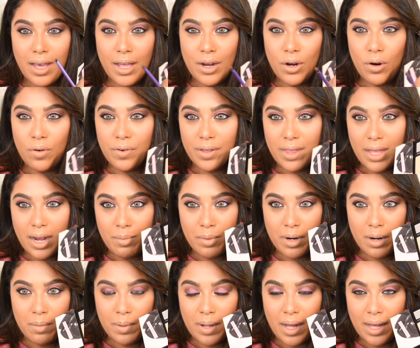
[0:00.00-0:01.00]
And over that I'm
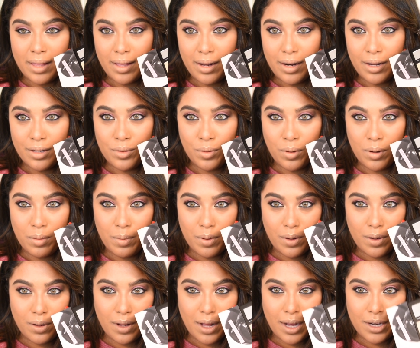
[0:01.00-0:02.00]
going to apply that
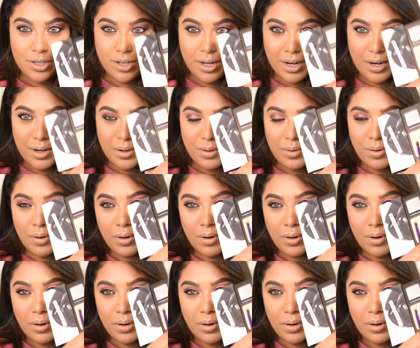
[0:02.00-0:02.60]
adorable eyeshadow